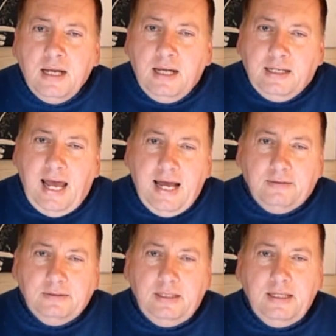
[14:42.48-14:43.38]

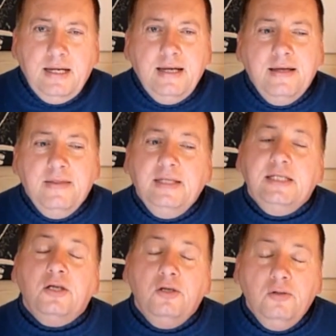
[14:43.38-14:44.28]
Now, there's a
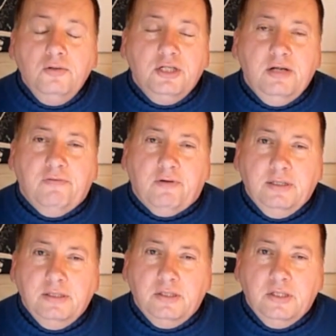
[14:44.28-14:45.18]
huge
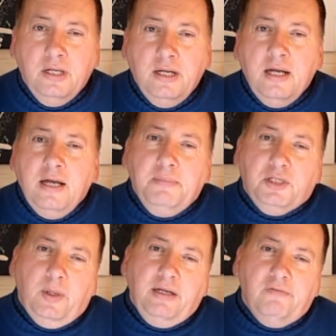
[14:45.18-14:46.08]
difference
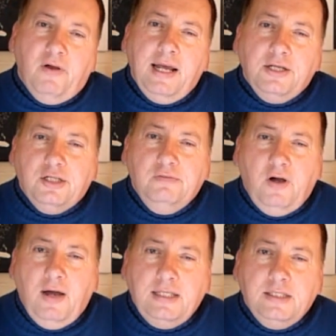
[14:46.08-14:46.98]
between financial
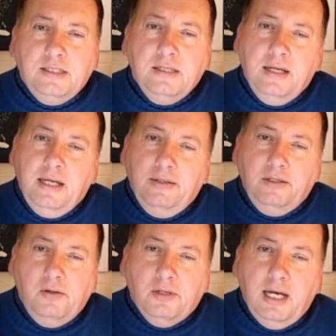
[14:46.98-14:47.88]
advice in
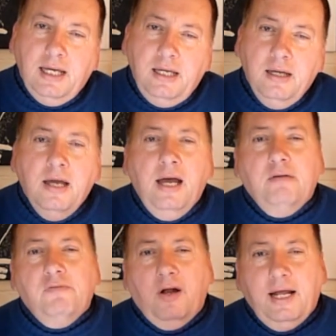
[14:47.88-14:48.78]
the UK and
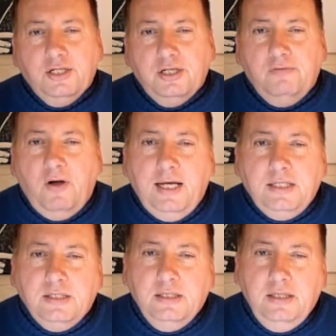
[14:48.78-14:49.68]
financial
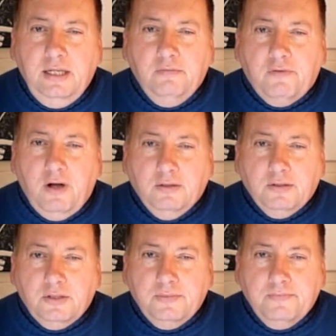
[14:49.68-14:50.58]
advice in
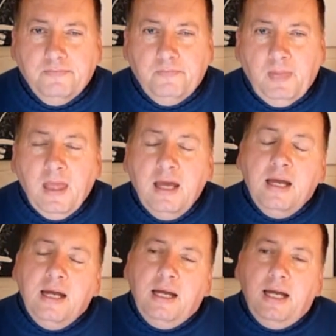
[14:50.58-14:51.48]
France.
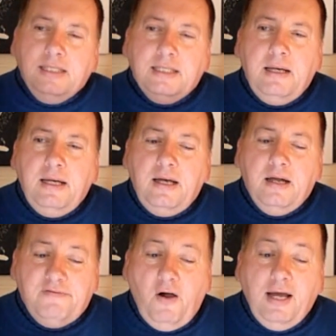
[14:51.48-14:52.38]
As an
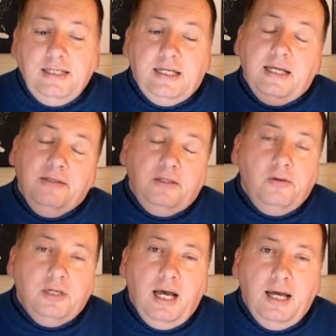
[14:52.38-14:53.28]
advisor in
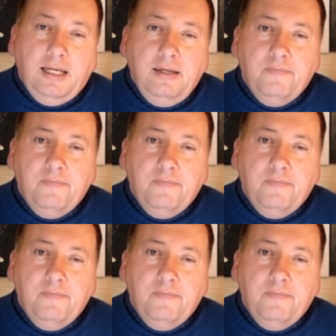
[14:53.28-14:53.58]
the UK,